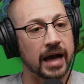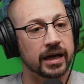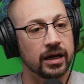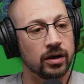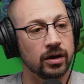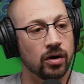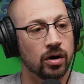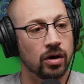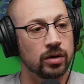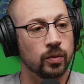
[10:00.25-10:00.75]

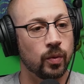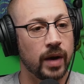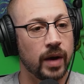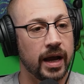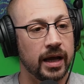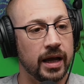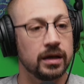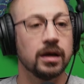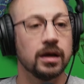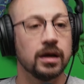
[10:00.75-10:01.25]
on
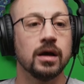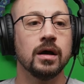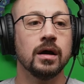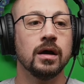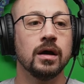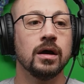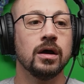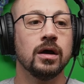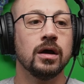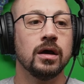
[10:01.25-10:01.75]
weight?
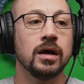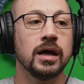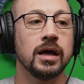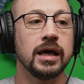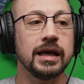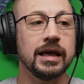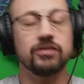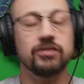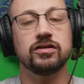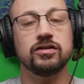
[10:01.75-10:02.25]

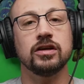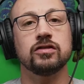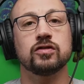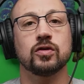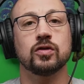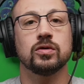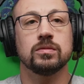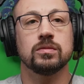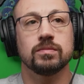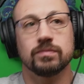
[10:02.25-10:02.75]
Is this
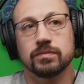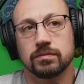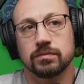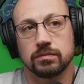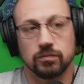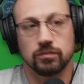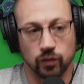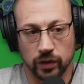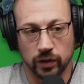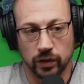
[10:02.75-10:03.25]

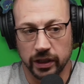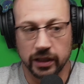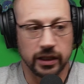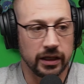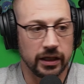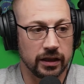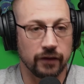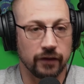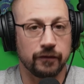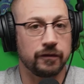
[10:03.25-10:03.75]
really
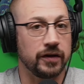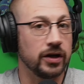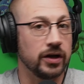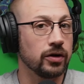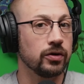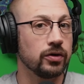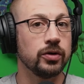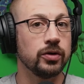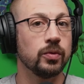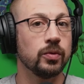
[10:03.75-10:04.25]
the fear
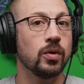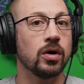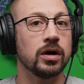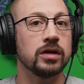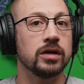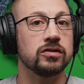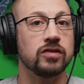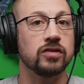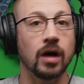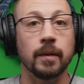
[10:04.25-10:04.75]
you want to
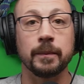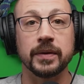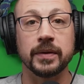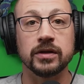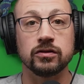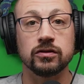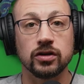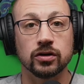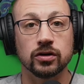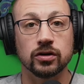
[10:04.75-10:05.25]
dump into
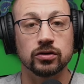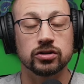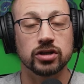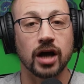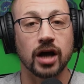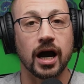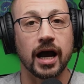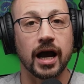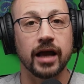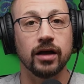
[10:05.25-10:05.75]
your
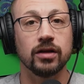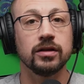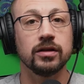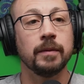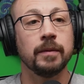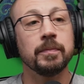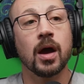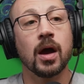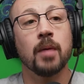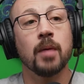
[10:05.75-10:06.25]
child?
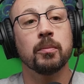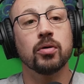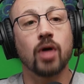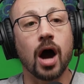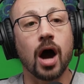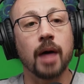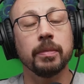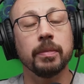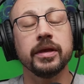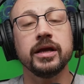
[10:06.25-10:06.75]

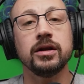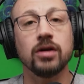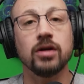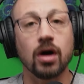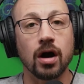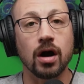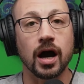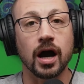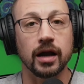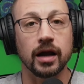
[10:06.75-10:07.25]
Probably
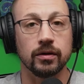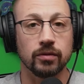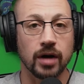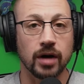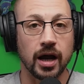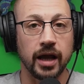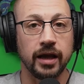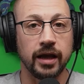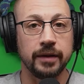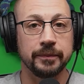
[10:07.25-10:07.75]
not,
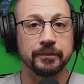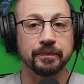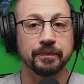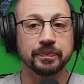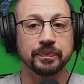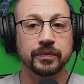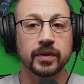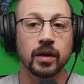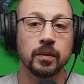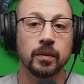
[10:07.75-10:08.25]
right?
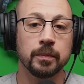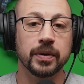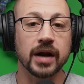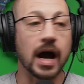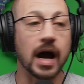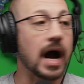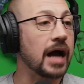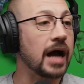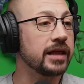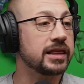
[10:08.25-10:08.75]
But
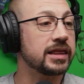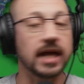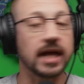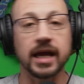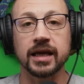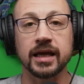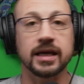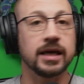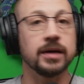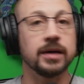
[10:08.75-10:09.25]
I thank
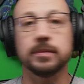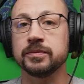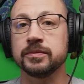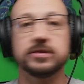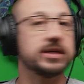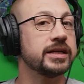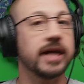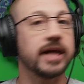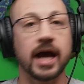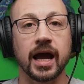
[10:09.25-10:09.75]
him
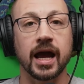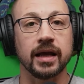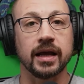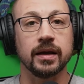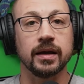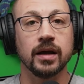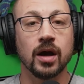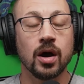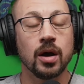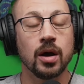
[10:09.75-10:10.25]
today
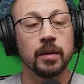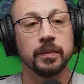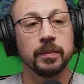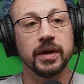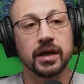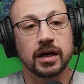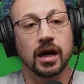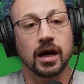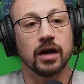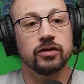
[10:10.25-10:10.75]

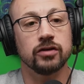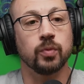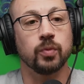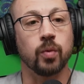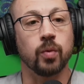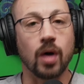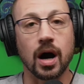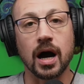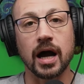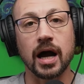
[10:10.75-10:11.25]
because
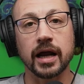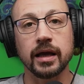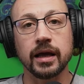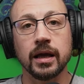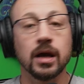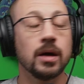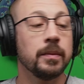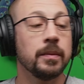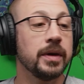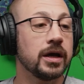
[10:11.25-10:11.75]
why?
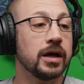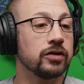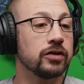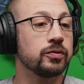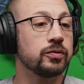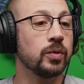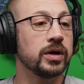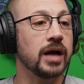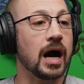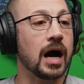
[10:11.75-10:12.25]
Because
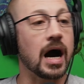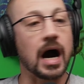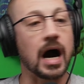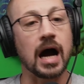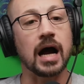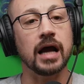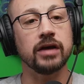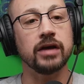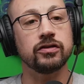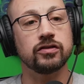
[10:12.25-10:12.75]
when
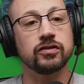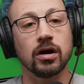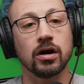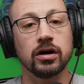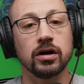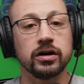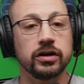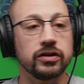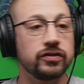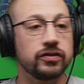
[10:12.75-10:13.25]
I started
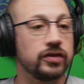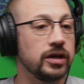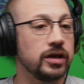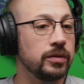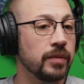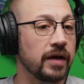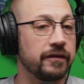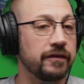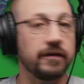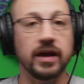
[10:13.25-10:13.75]
to see my
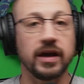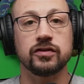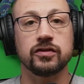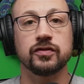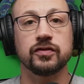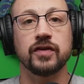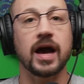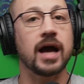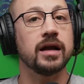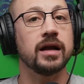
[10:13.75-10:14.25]
face
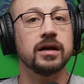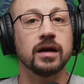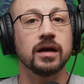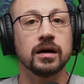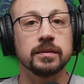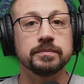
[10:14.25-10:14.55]
fatten up,